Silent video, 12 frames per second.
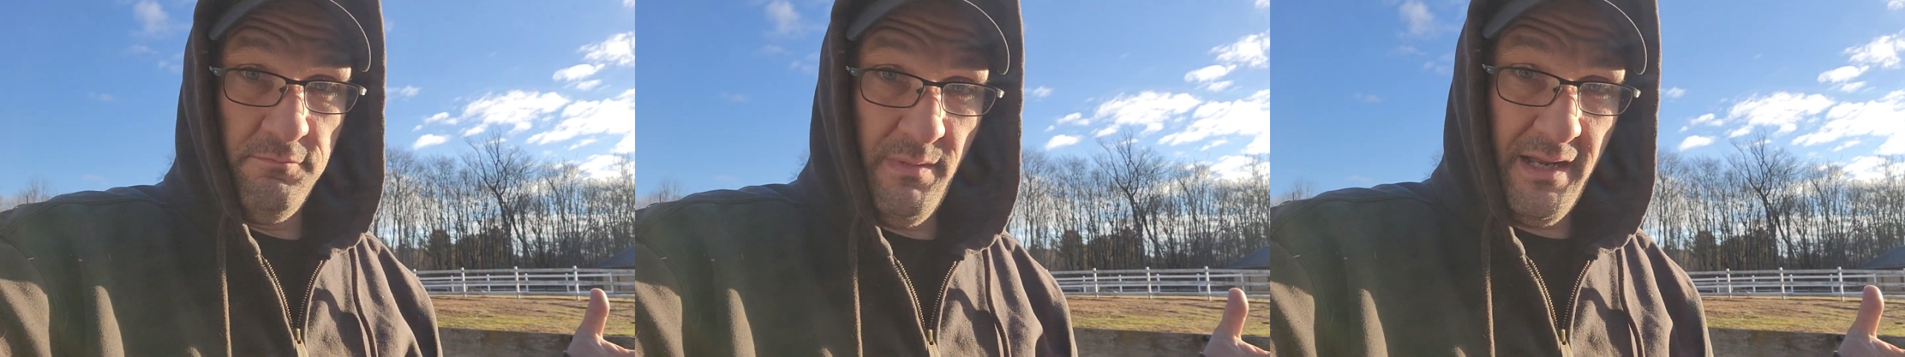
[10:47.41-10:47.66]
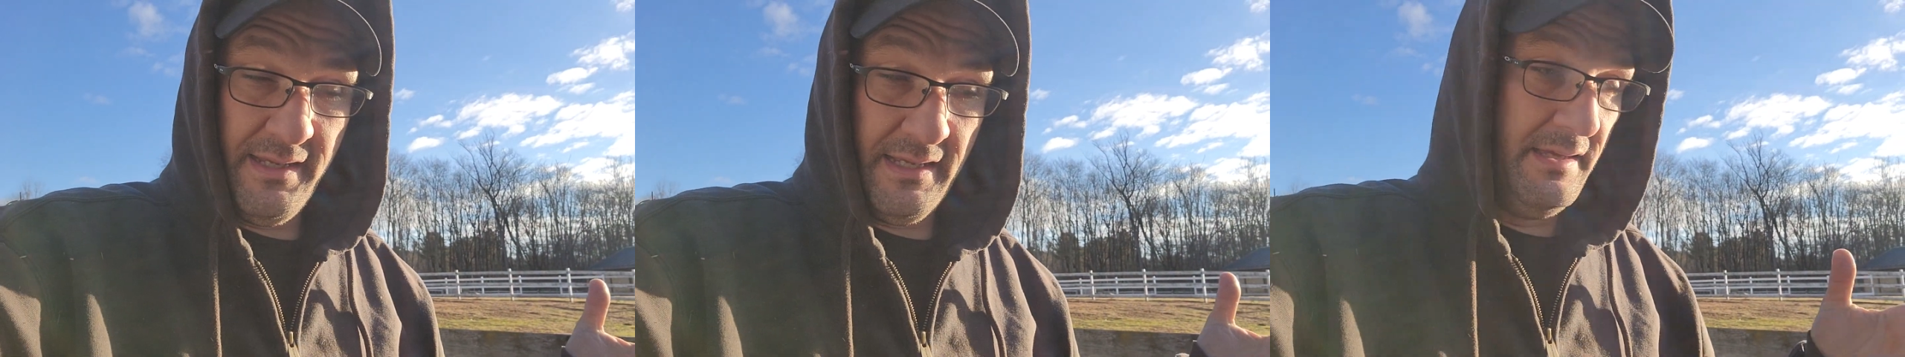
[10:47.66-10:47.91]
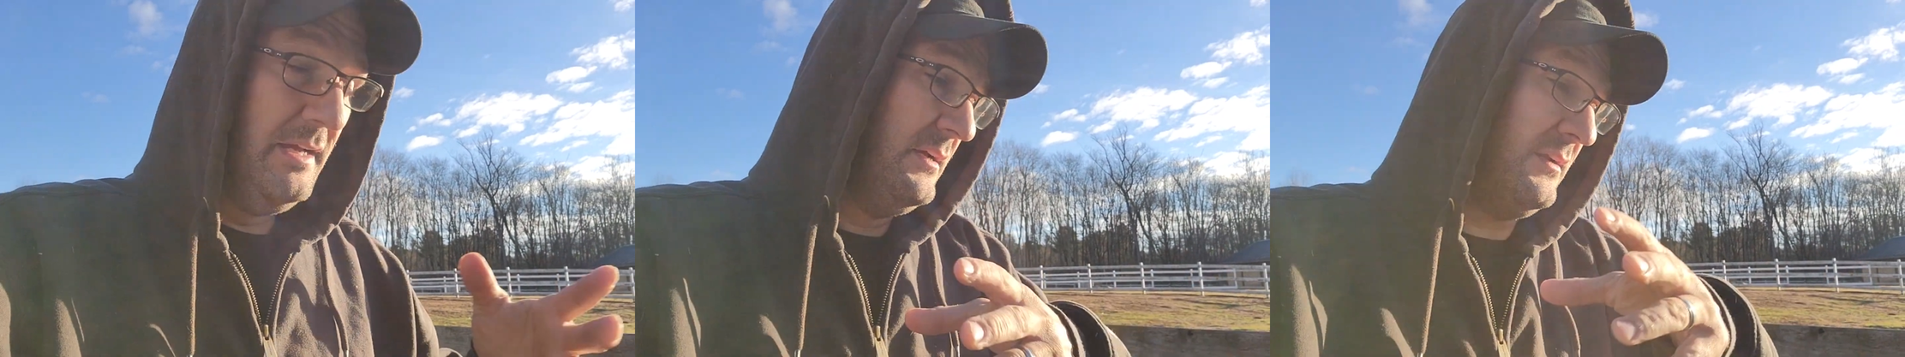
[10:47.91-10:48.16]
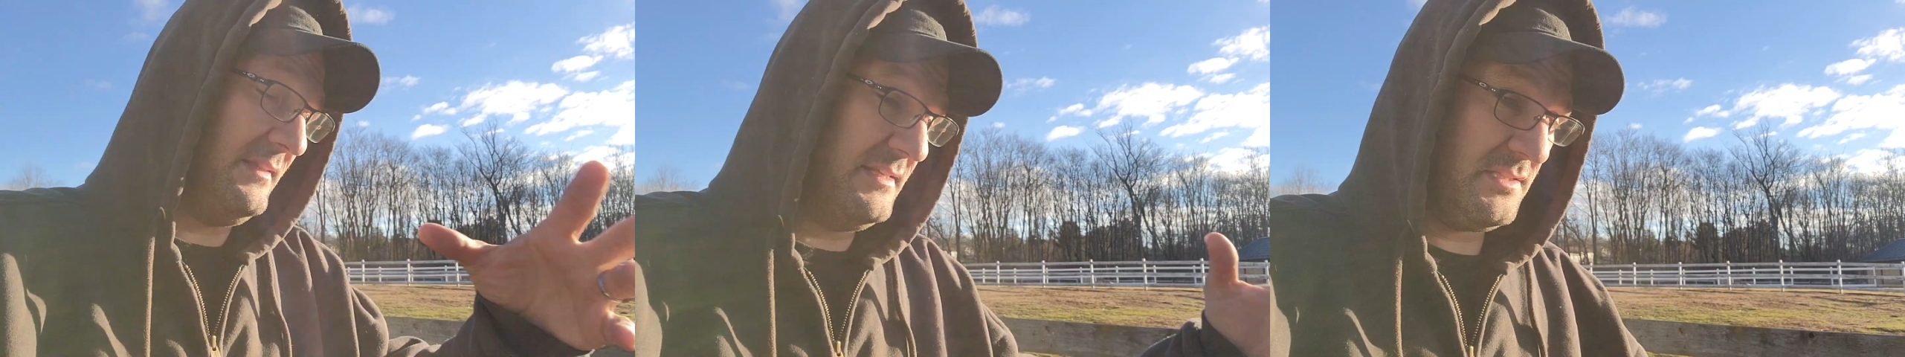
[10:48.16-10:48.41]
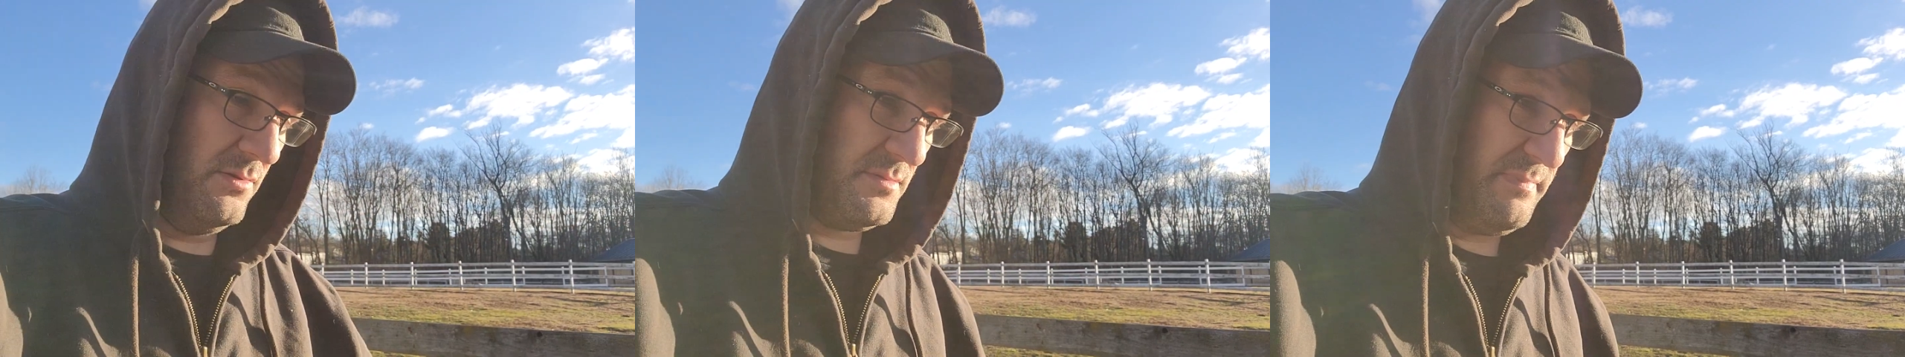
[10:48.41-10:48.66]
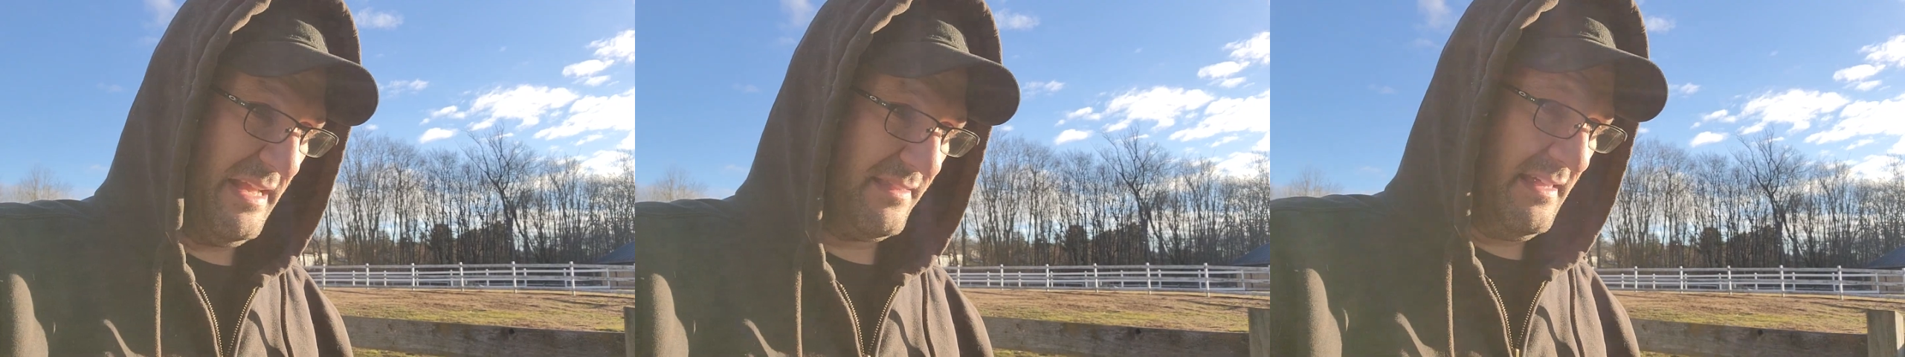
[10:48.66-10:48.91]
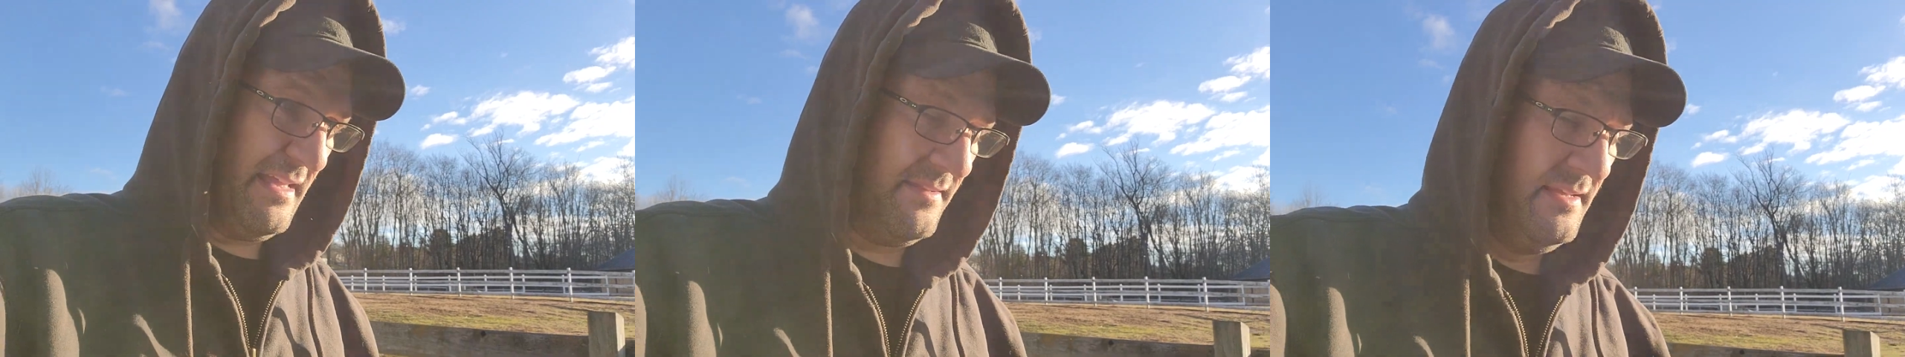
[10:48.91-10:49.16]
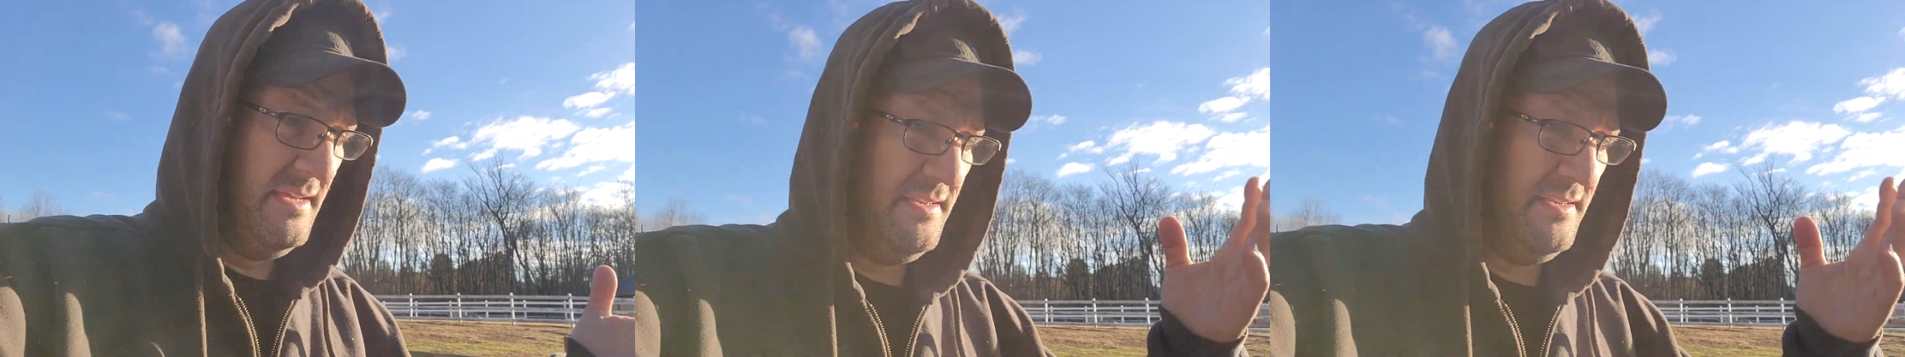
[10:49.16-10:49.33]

money. At least it was back then.